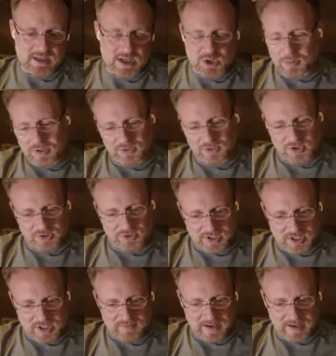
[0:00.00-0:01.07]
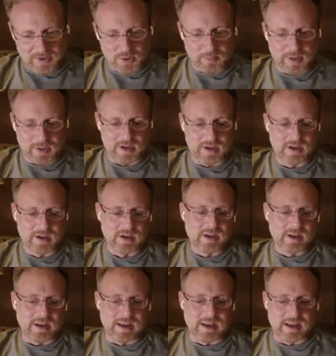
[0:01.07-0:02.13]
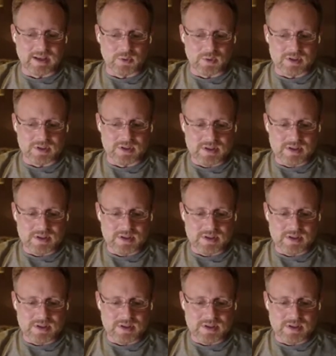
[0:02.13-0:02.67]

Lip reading: Each message is a key value pair, and it would